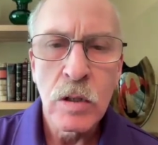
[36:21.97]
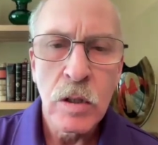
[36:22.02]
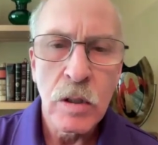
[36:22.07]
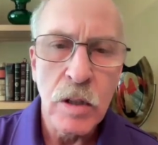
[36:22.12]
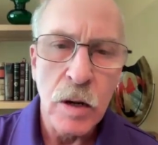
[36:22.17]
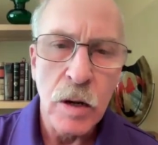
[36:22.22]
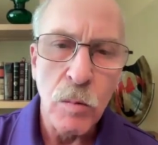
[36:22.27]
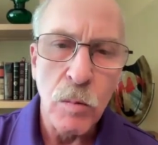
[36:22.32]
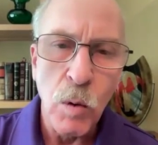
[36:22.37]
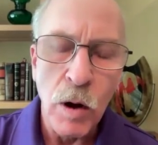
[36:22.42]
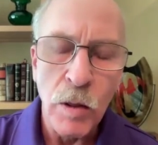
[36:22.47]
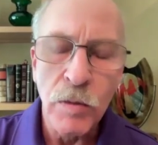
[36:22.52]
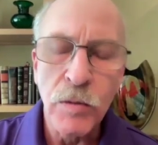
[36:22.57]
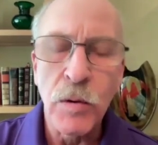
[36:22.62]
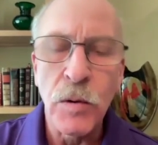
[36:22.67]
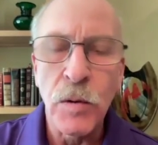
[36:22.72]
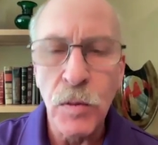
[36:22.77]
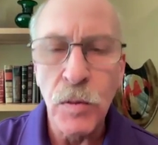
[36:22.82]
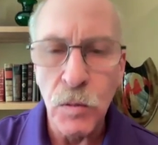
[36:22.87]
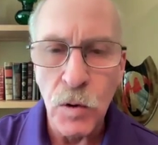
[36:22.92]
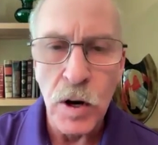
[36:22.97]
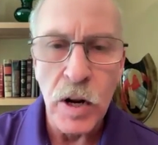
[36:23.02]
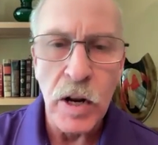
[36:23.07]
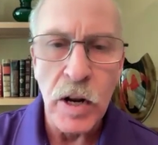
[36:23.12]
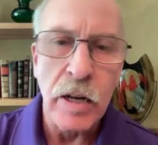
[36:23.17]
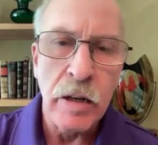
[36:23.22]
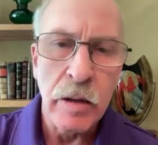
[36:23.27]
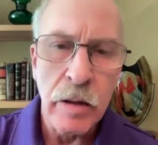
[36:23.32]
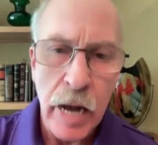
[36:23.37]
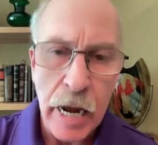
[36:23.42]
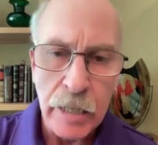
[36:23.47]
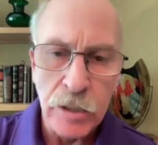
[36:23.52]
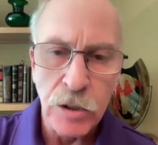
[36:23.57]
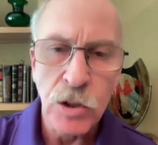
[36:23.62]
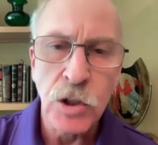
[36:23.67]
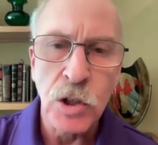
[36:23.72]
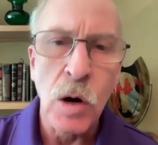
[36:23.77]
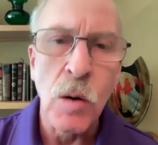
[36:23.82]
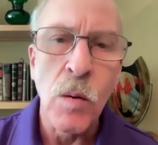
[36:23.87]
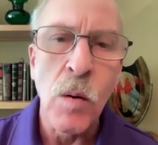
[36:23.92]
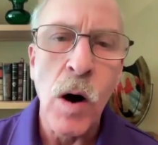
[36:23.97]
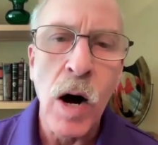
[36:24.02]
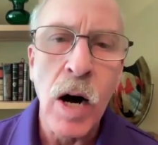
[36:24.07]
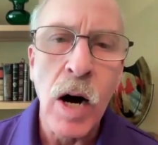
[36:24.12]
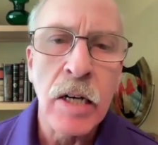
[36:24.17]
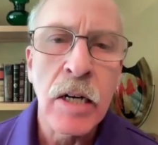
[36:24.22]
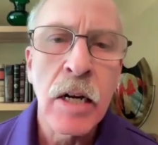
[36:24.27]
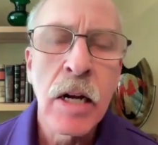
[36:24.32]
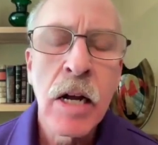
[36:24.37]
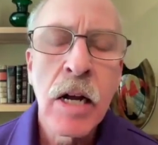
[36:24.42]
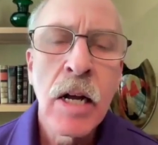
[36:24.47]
then 1 through 3, and so on.